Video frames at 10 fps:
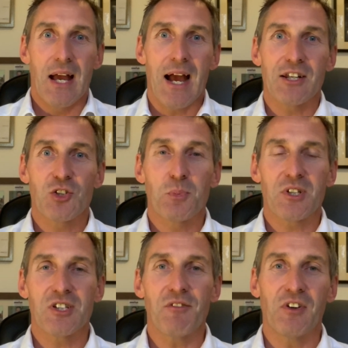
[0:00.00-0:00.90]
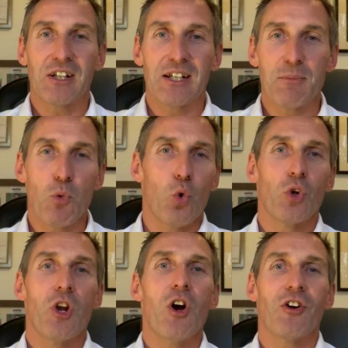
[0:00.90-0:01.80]
and specifically more
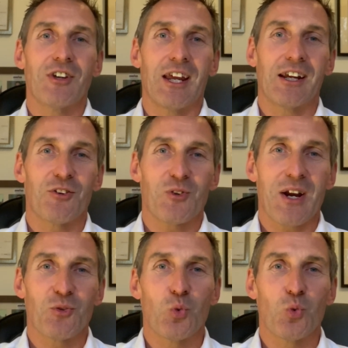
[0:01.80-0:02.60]
learning around